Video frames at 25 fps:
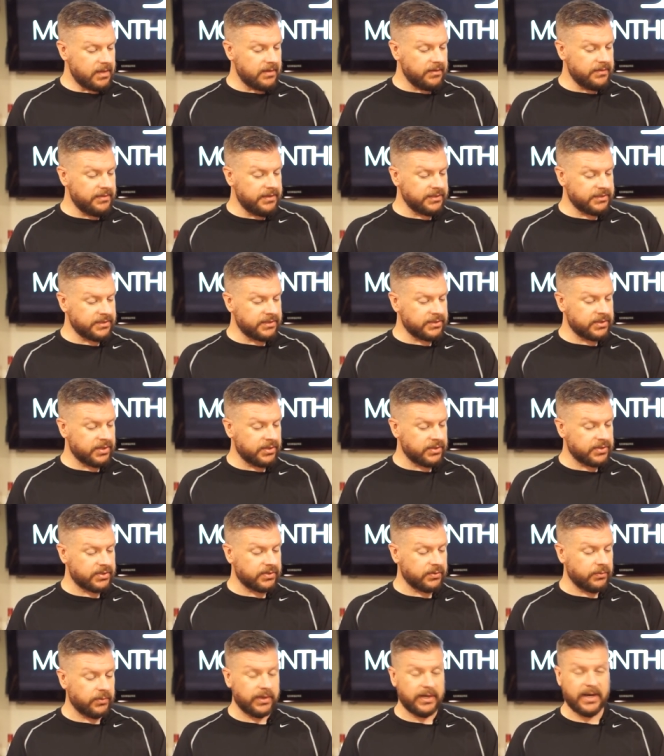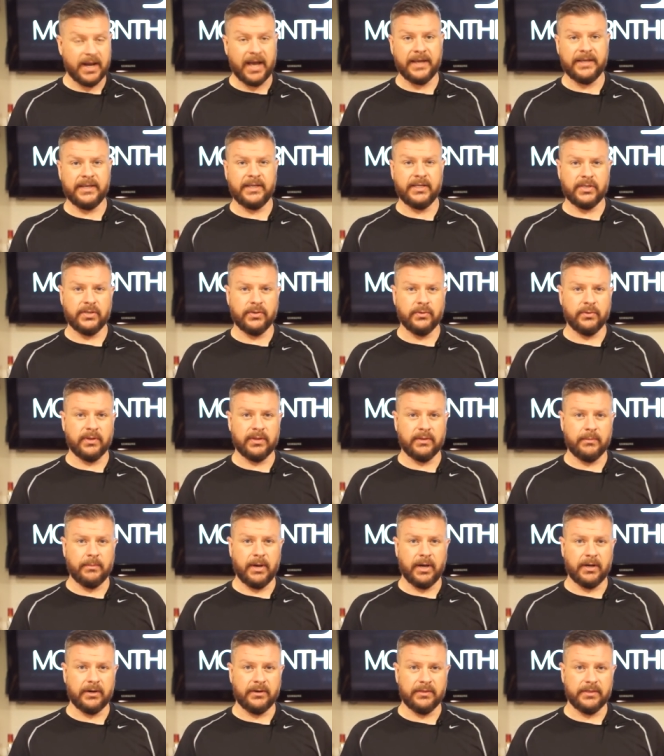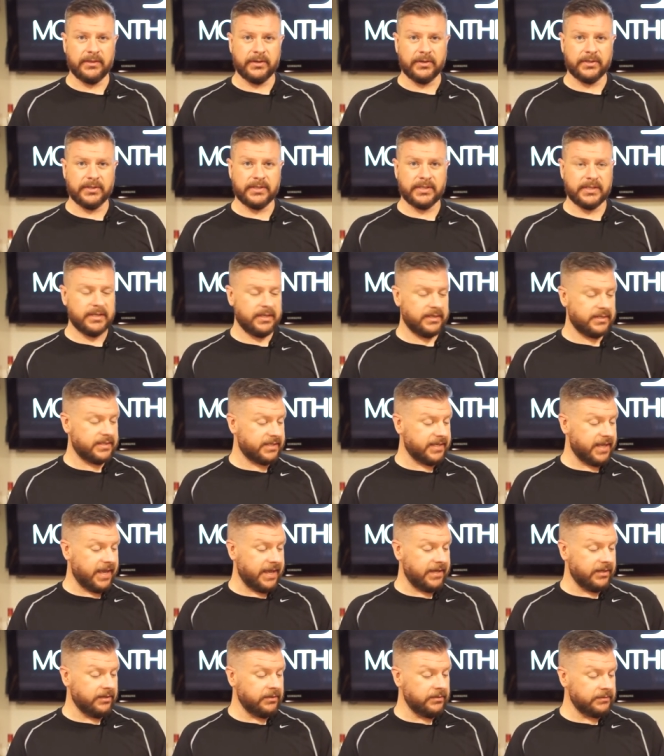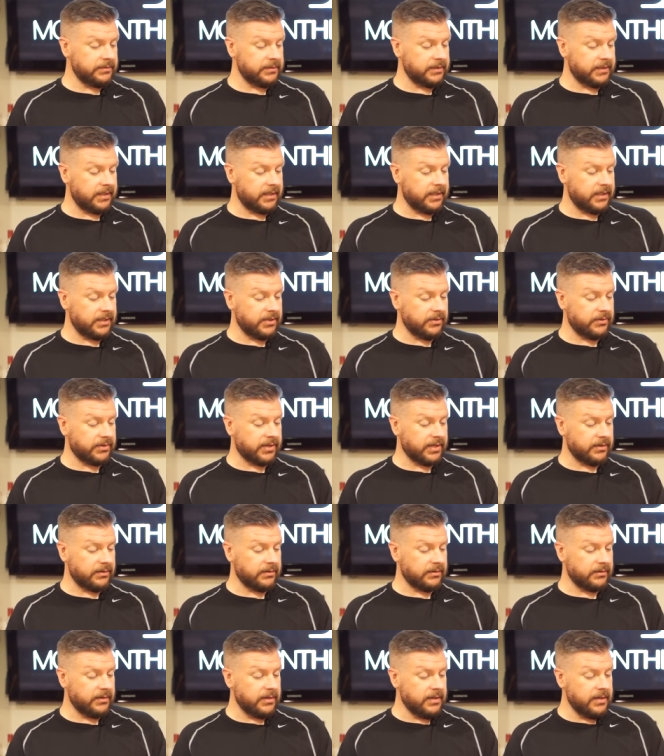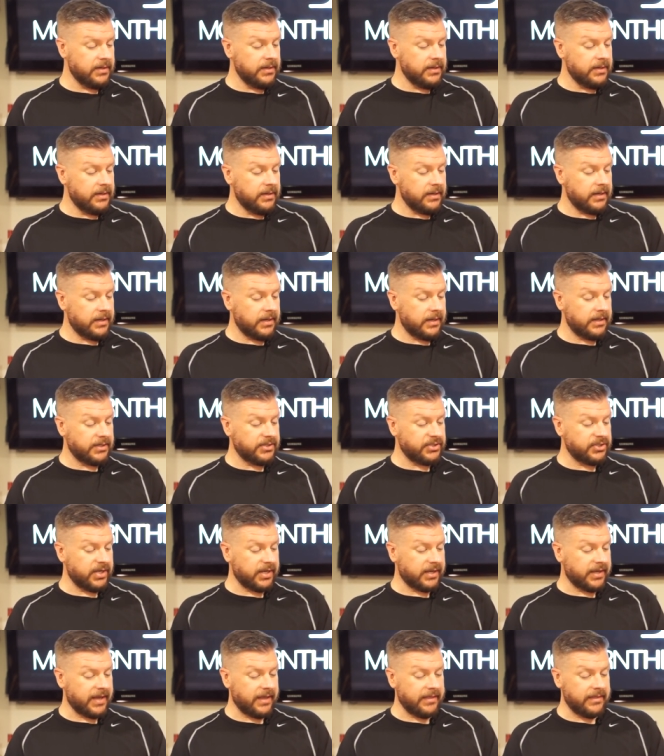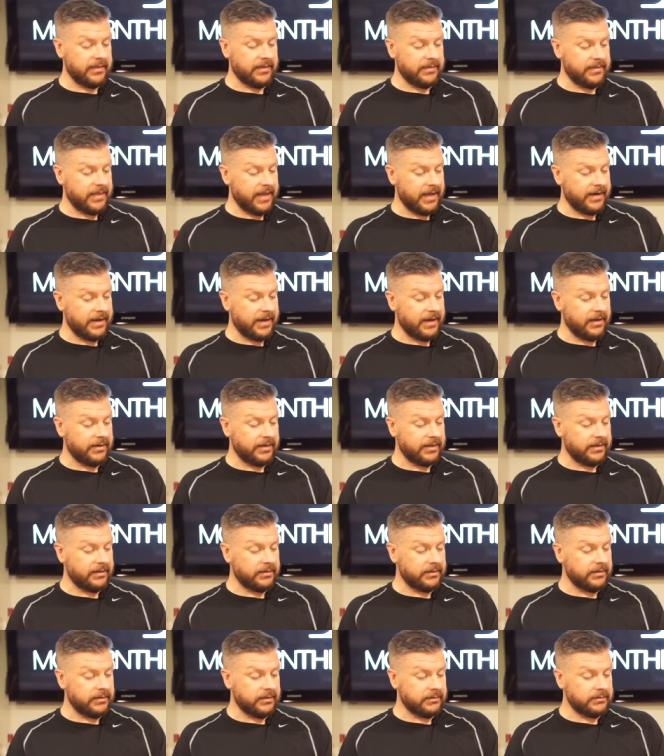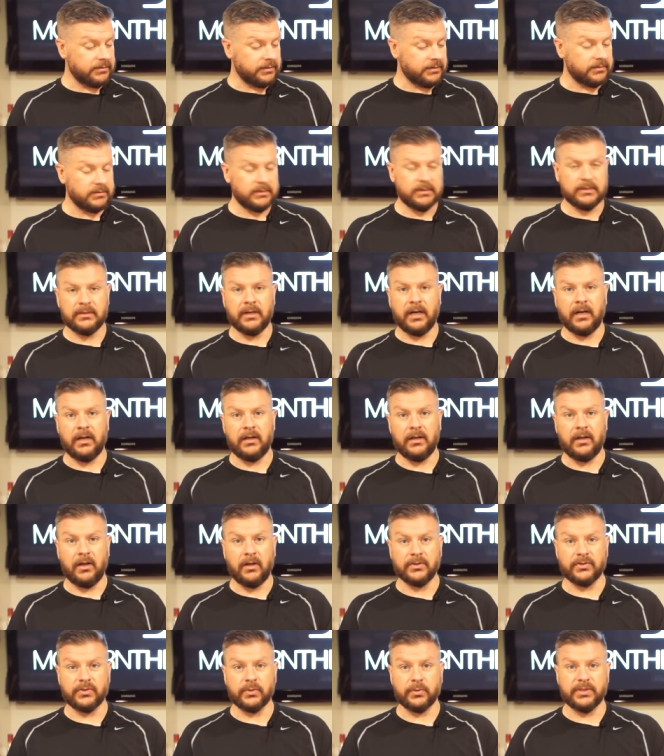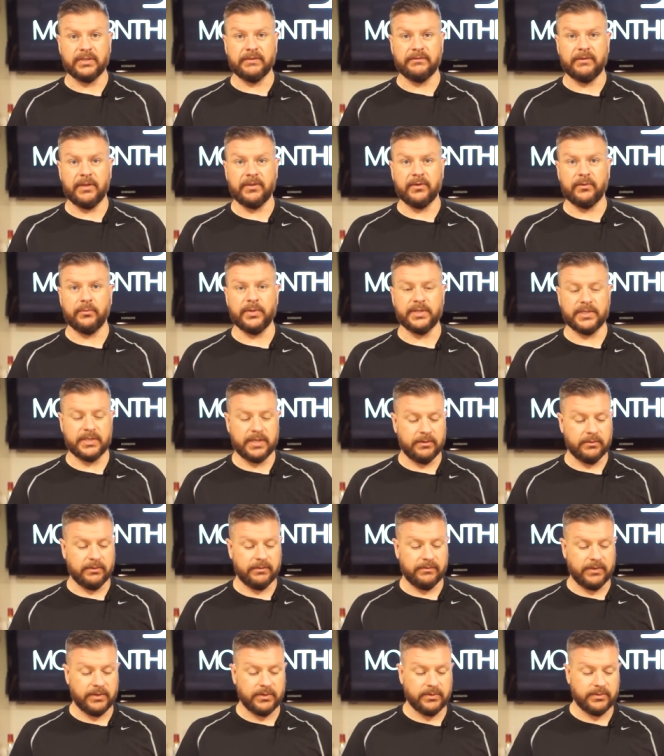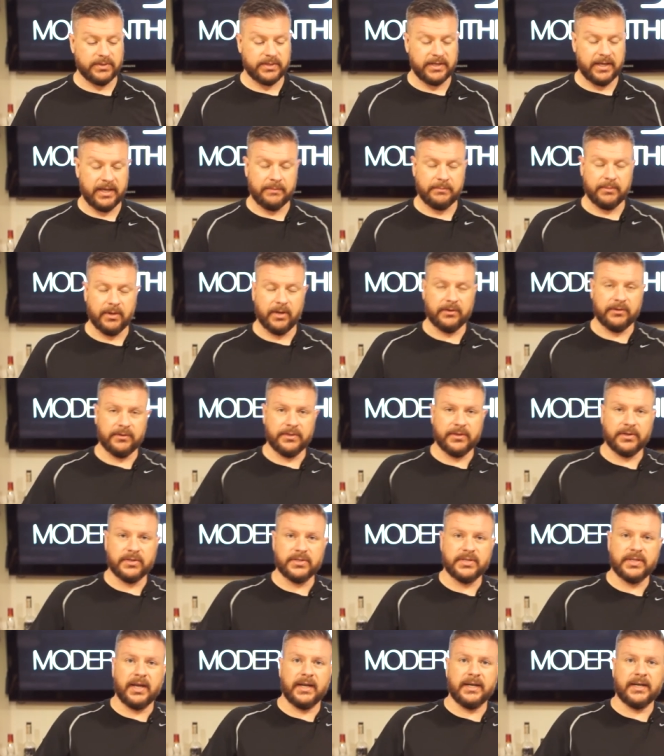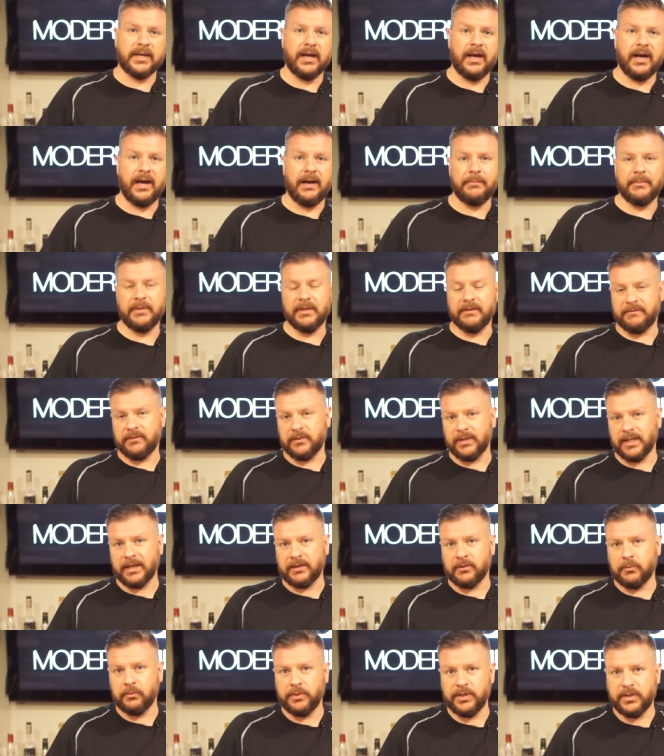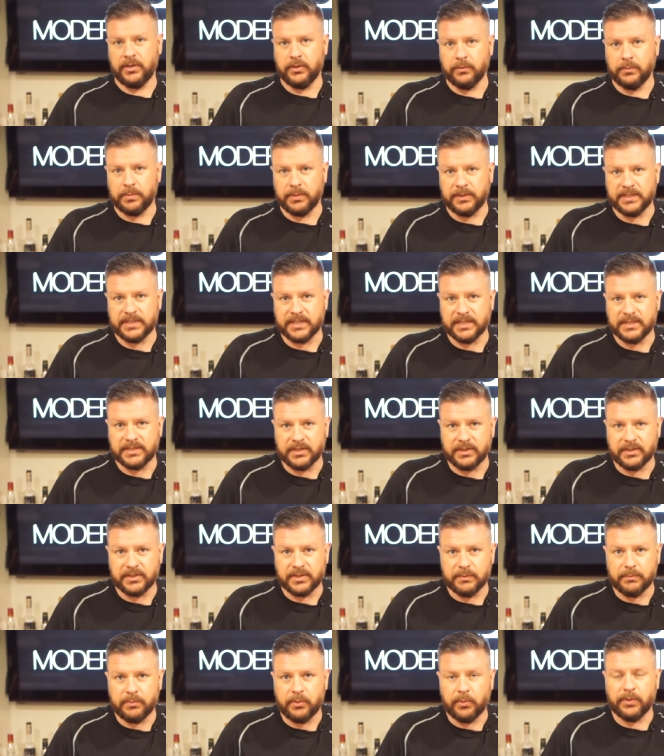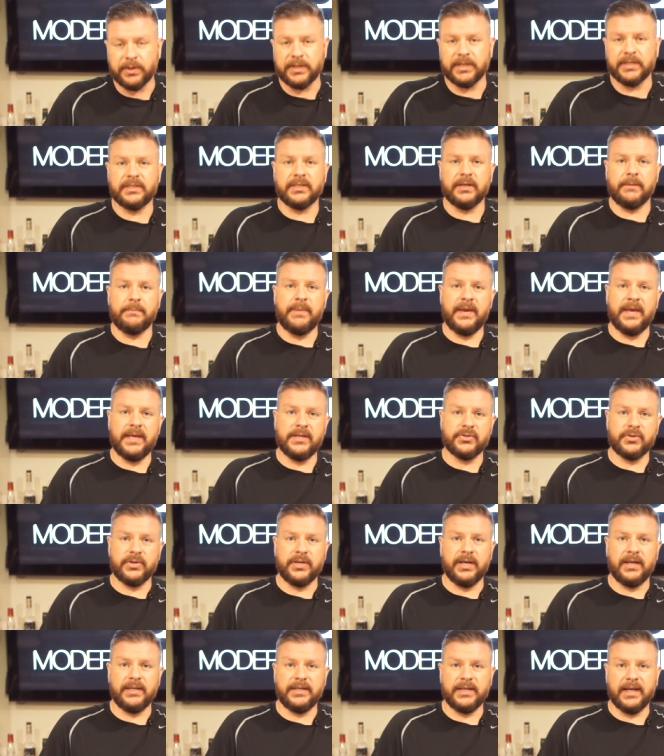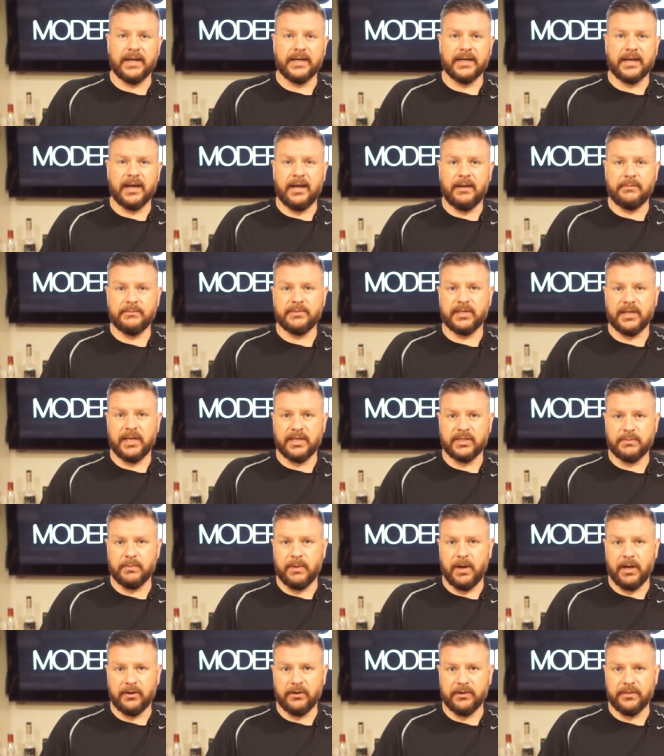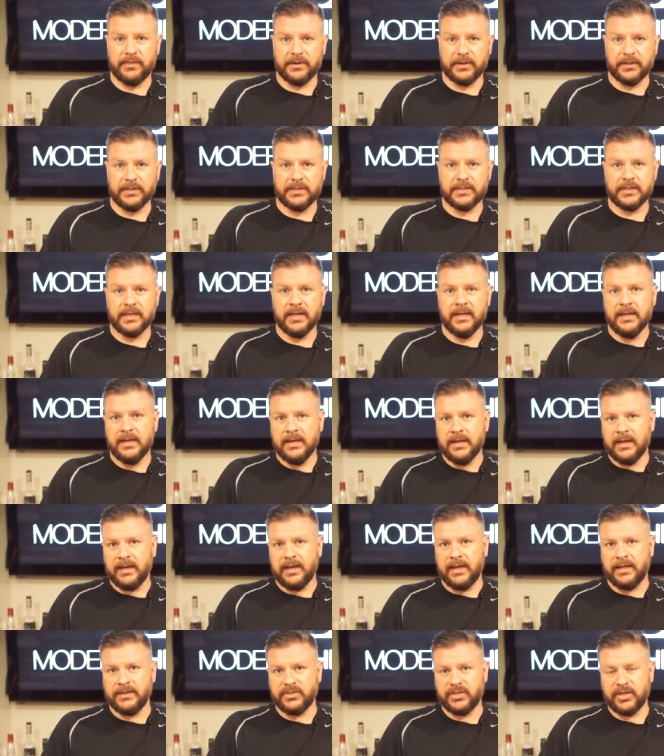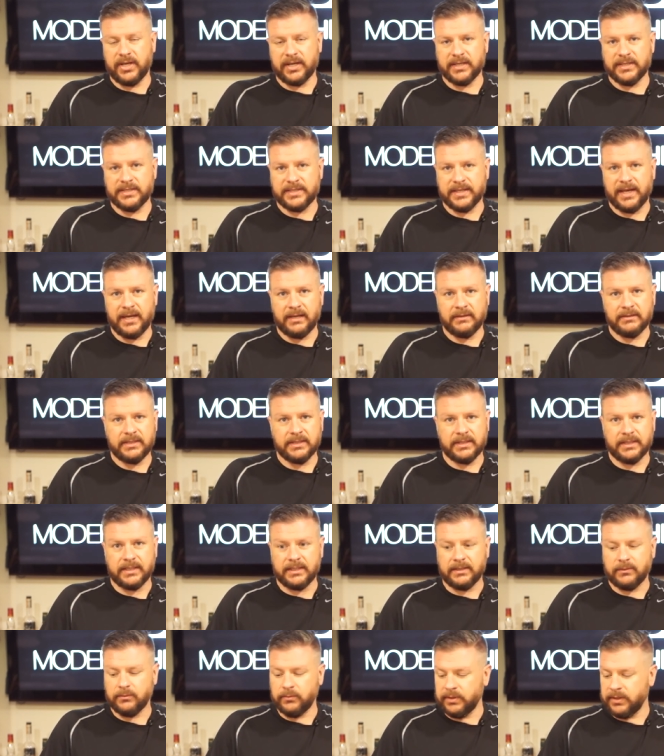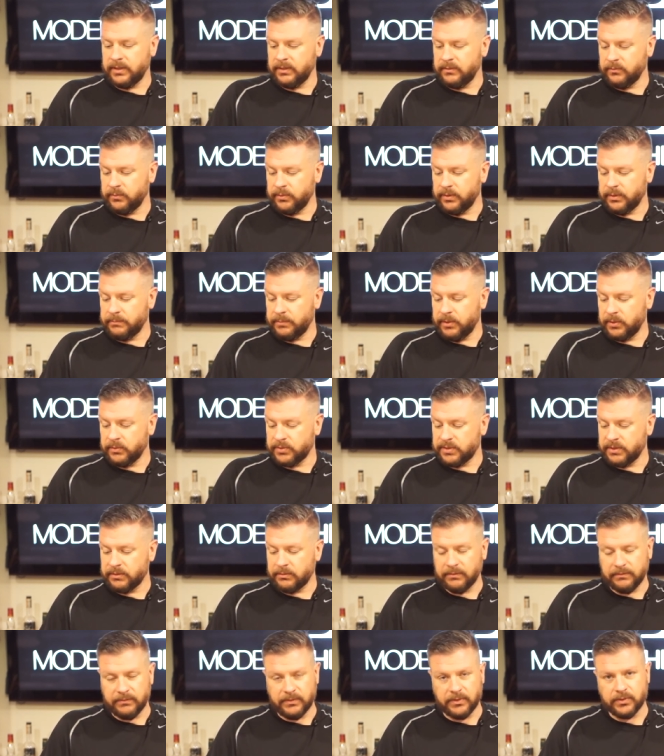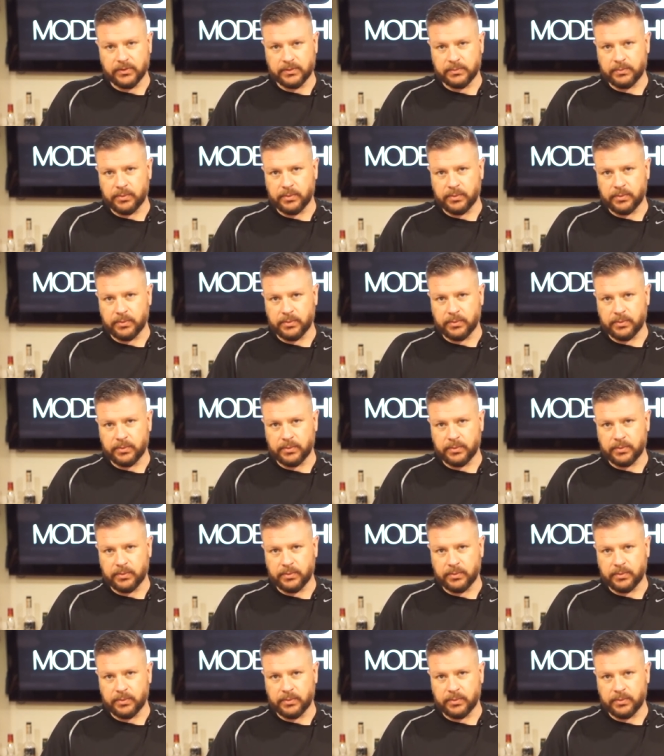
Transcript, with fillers: this is gonna score 92 on the Modern Thirst scale. Uh, you can uh, check out that out in uh, all sorts of other whiskey reviews at modernthirst.com. If you like what we do, please consider supporting us on patreon.com slash modernthirst. And check us out. Uh, we, we're posting reviews